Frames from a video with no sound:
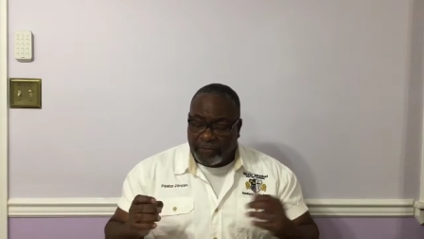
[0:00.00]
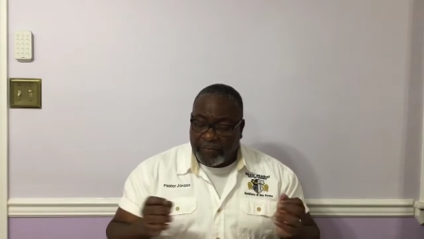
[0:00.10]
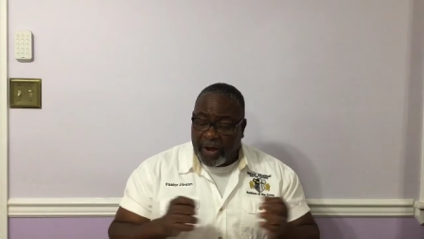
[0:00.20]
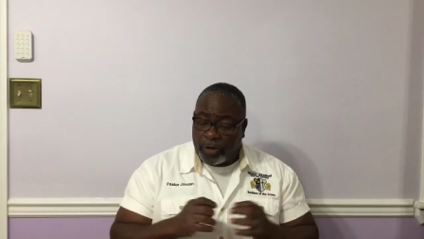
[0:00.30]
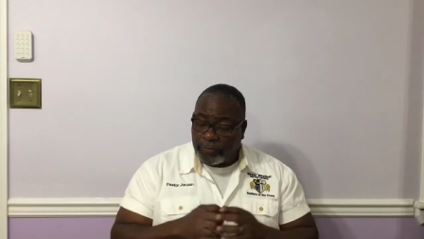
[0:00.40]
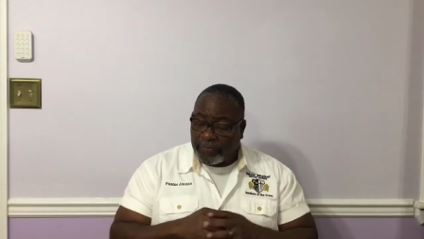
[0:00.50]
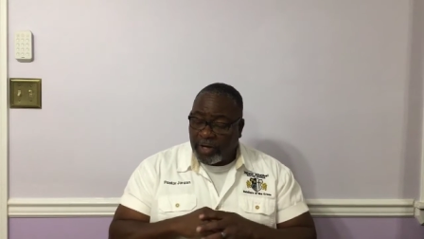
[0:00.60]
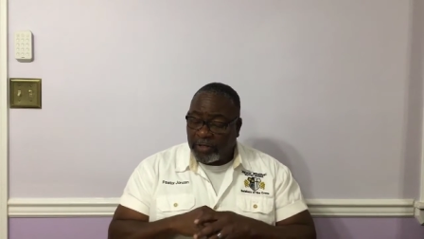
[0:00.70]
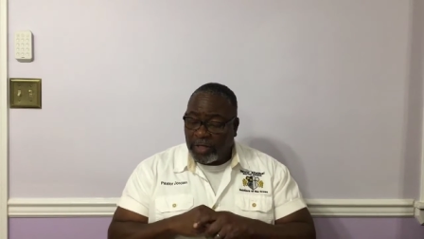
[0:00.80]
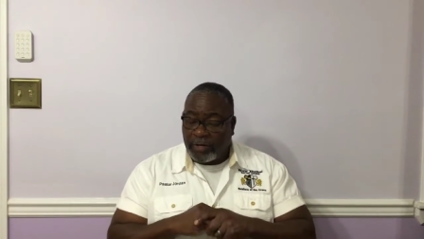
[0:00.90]

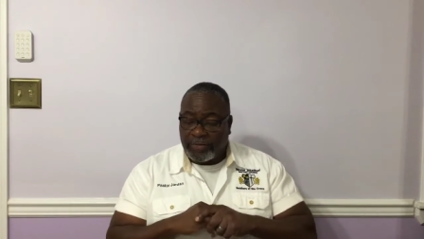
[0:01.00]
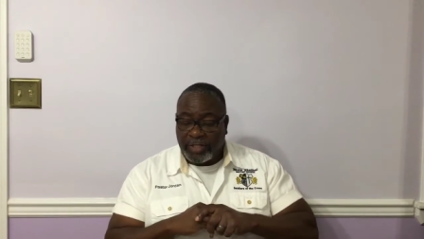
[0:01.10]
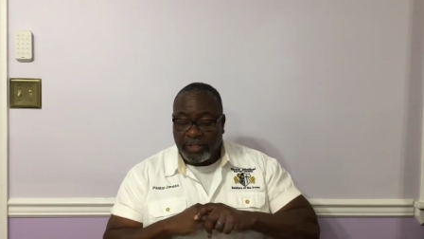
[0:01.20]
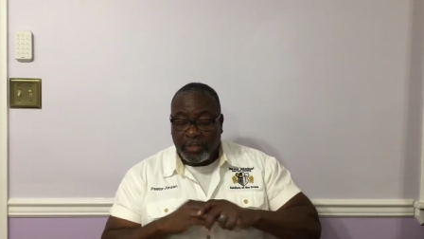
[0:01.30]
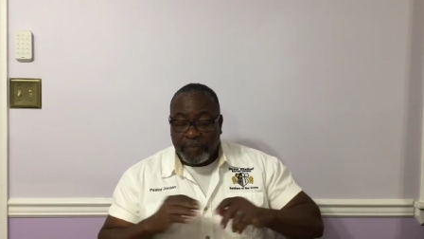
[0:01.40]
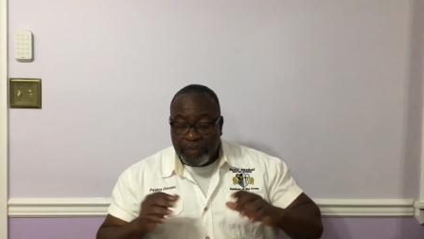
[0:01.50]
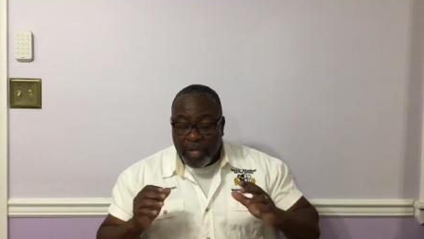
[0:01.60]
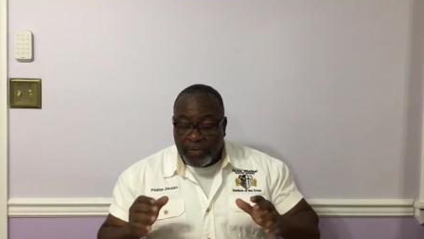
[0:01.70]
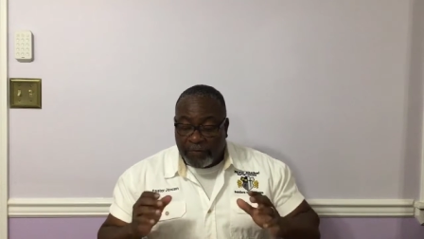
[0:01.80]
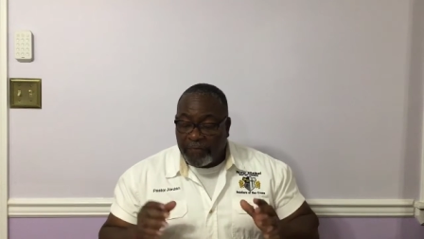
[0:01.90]
of the,
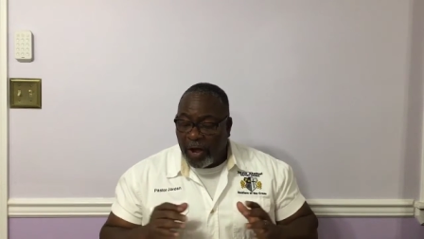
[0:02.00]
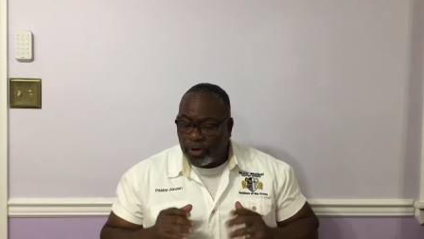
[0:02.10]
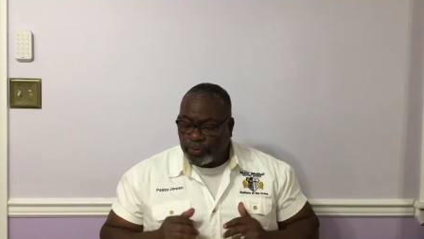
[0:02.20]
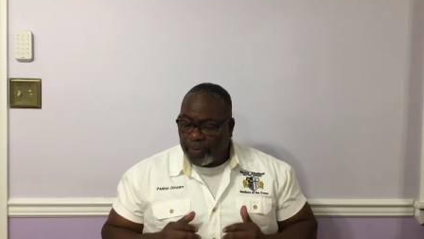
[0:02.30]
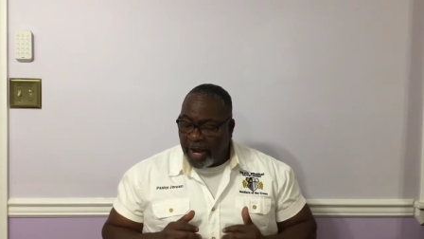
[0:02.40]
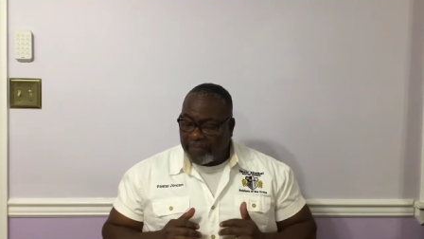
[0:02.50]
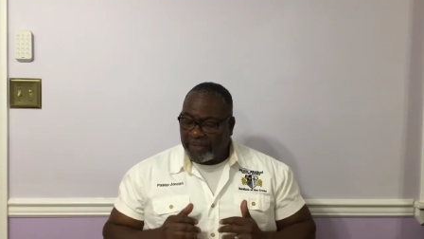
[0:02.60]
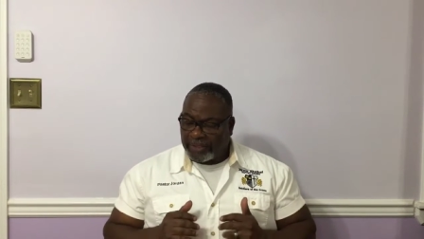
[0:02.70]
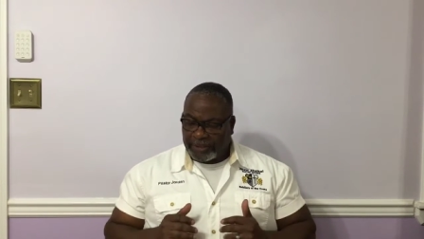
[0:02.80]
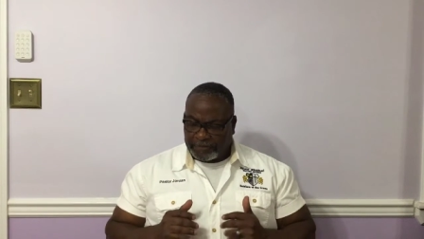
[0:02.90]
the false
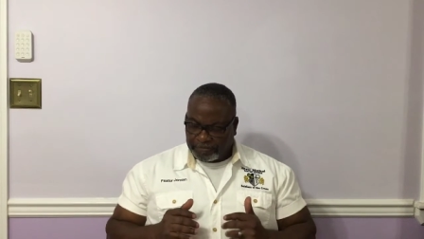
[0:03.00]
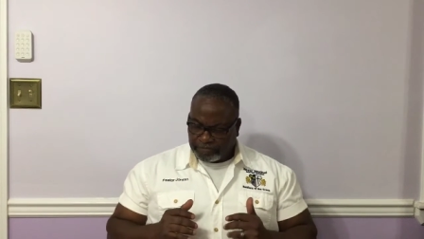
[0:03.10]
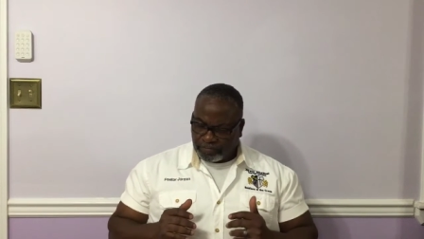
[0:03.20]
prophets.